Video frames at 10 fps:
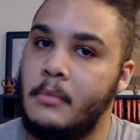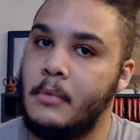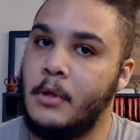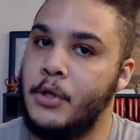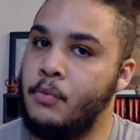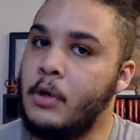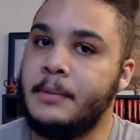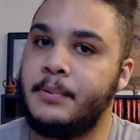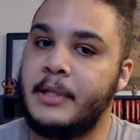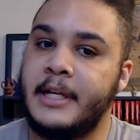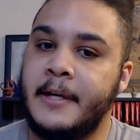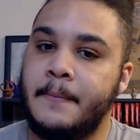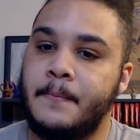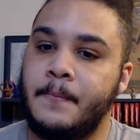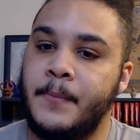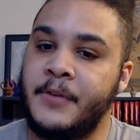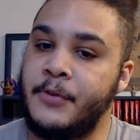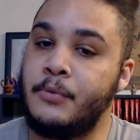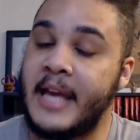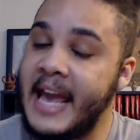you want to play, if you
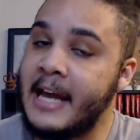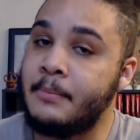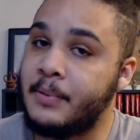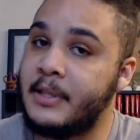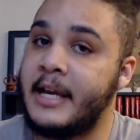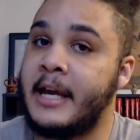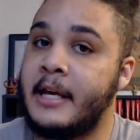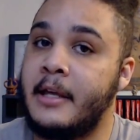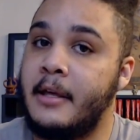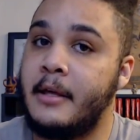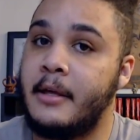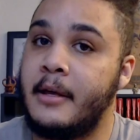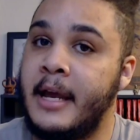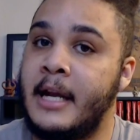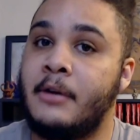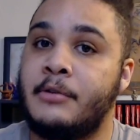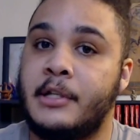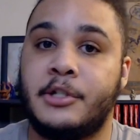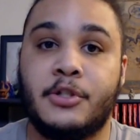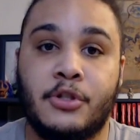can play 8-hour
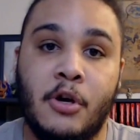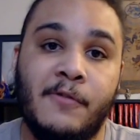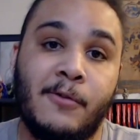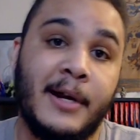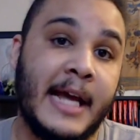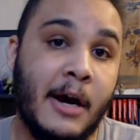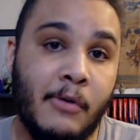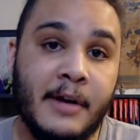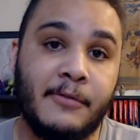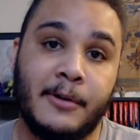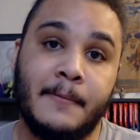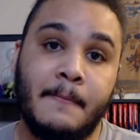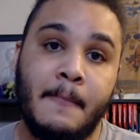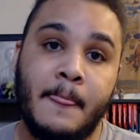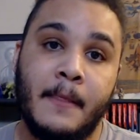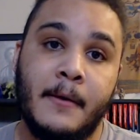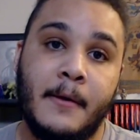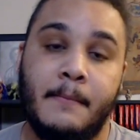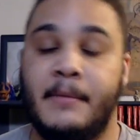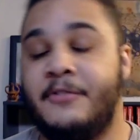sessions, go for it. However,
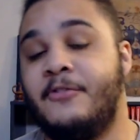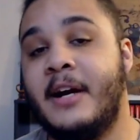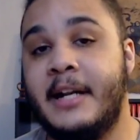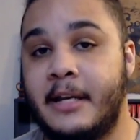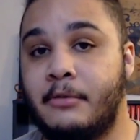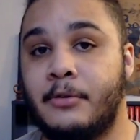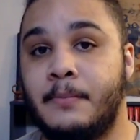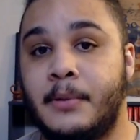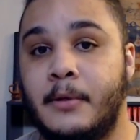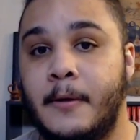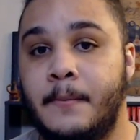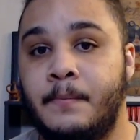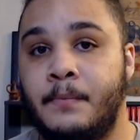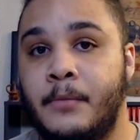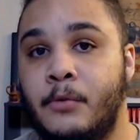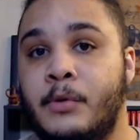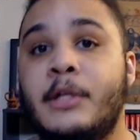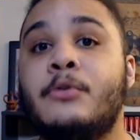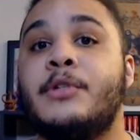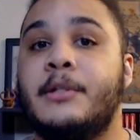my Friday group, we
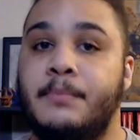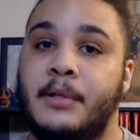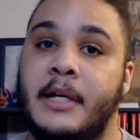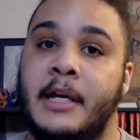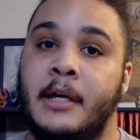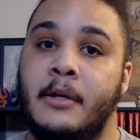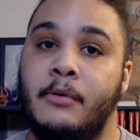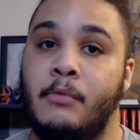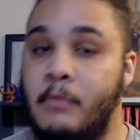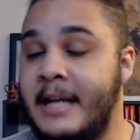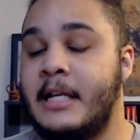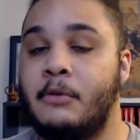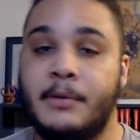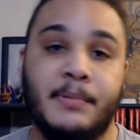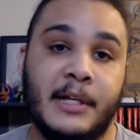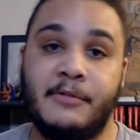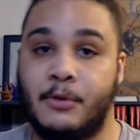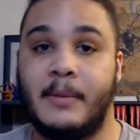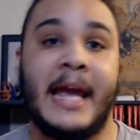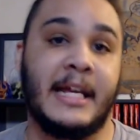used to play, right now we play
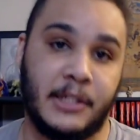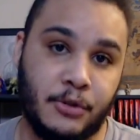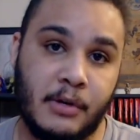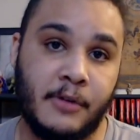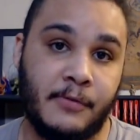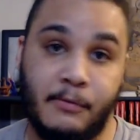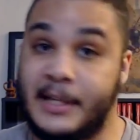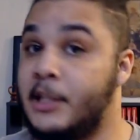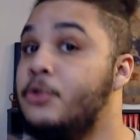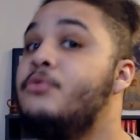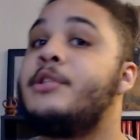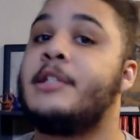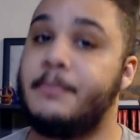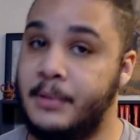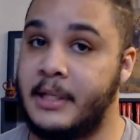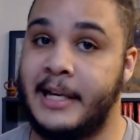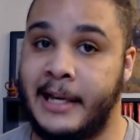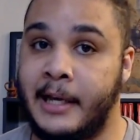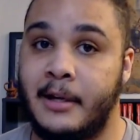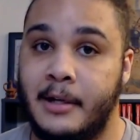from 8 to 12. We used to
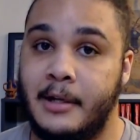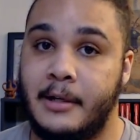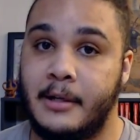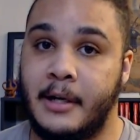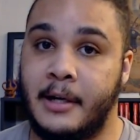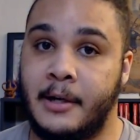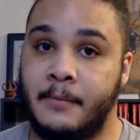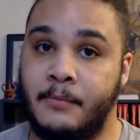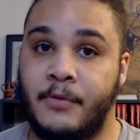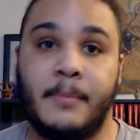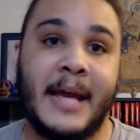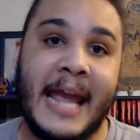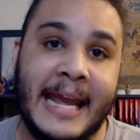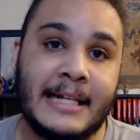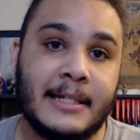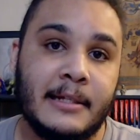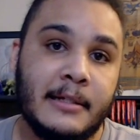play from 8